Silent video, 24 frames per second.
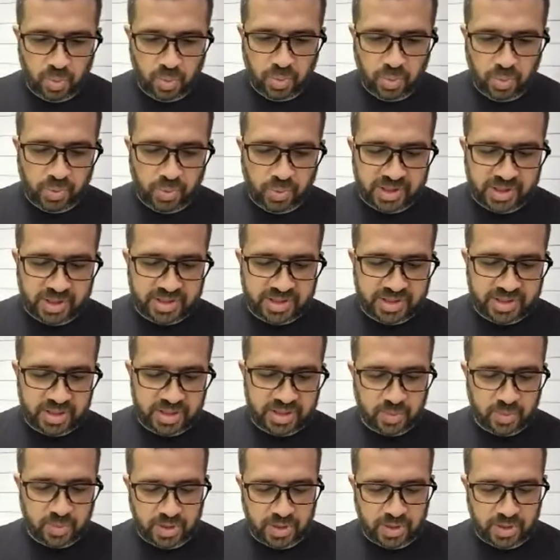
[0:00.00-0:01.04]
we will
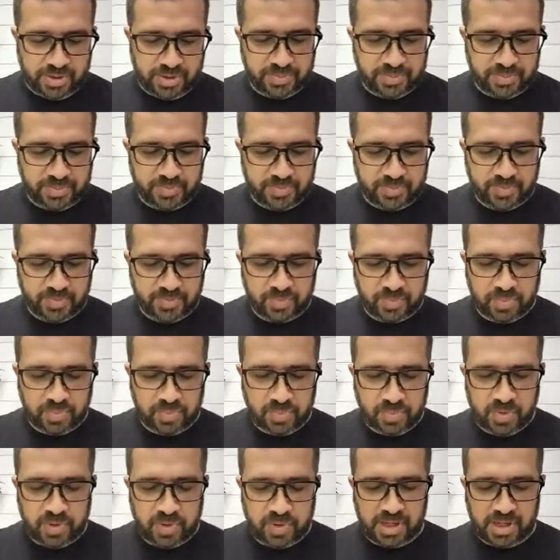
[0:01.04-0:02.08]
continue on
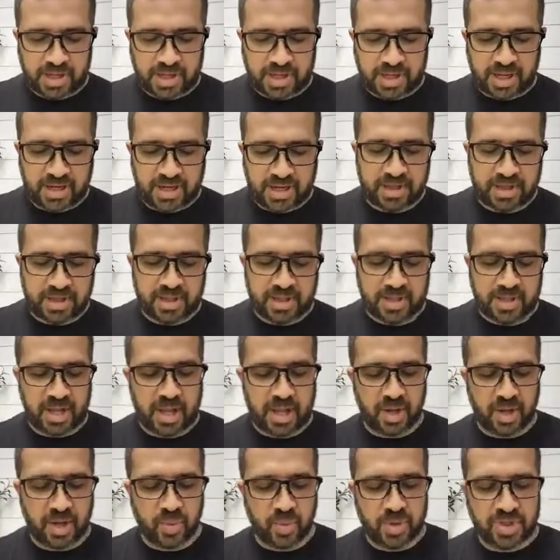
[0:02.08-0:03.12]
to get into the
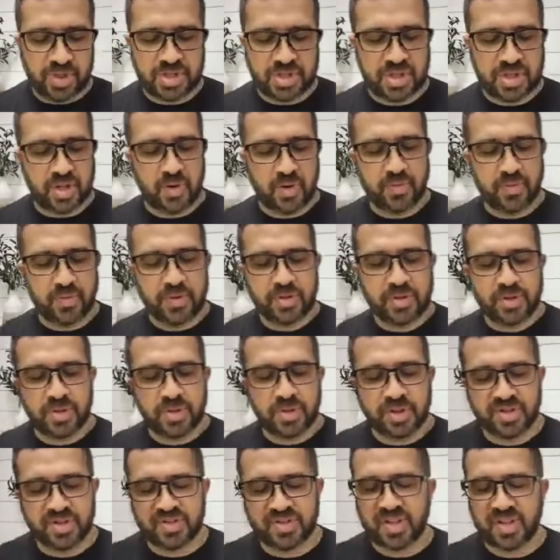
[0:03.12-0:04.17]
anguish over
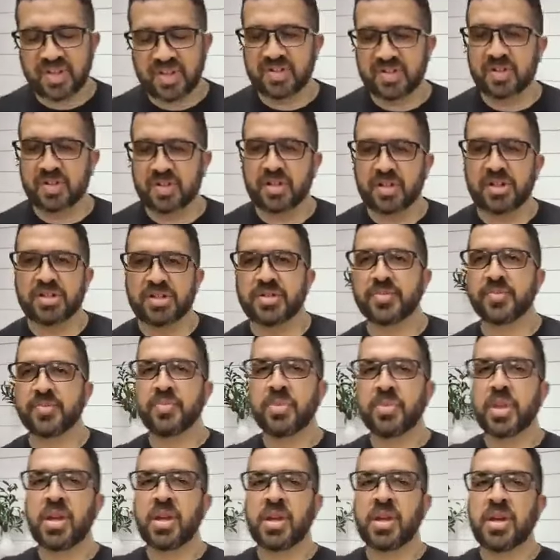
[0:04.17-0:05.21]
Judah's desolation.
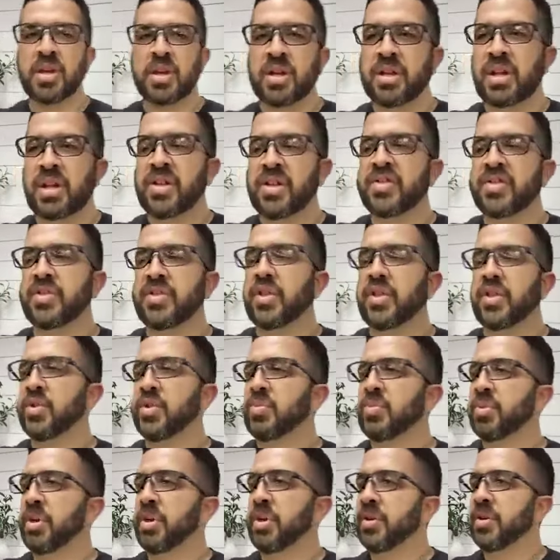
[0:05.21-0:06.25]
Let us close
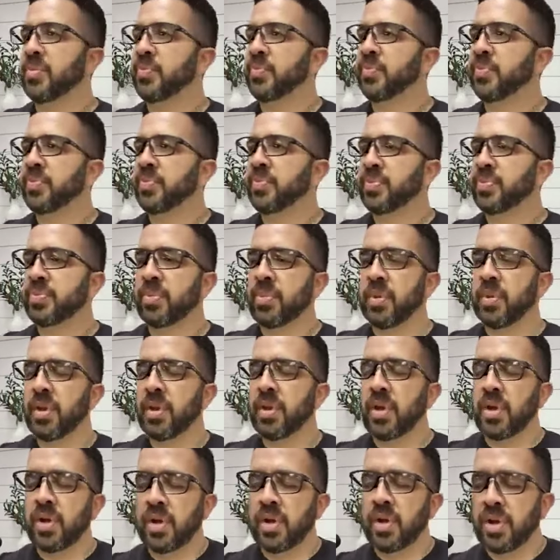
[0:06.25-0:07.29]
in prayer.
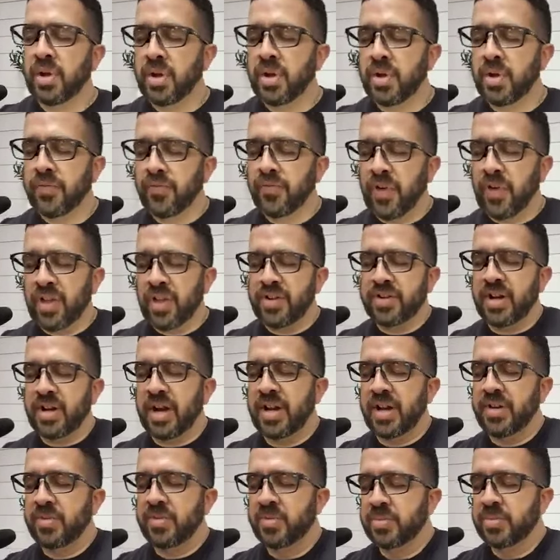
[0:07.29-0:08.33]
Father
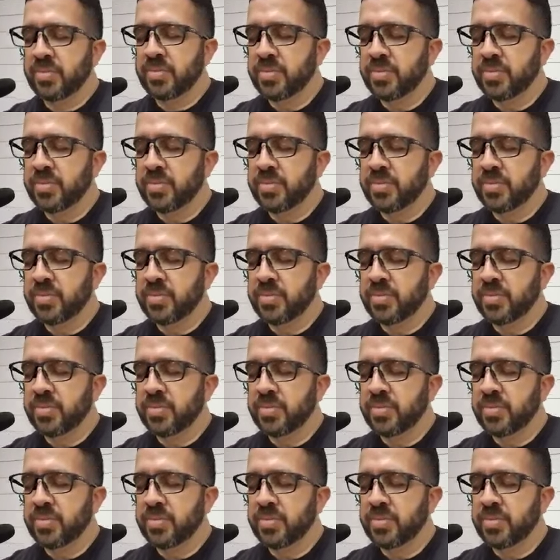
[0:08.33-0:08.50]
God,